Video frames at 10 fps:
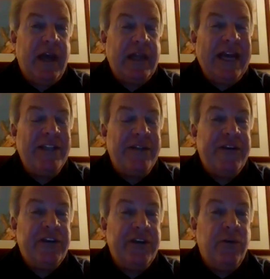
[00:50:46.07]
I like to
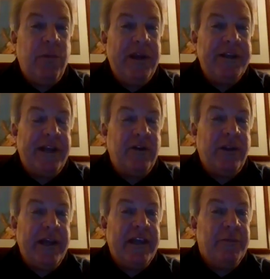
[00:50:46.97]
fish in the wind. I don't
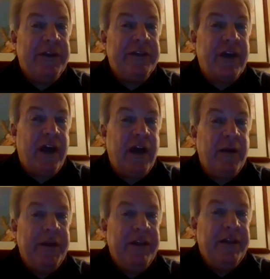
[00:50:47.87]
like it when it's
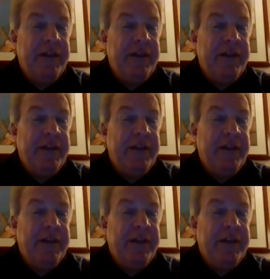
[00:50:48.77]
calm.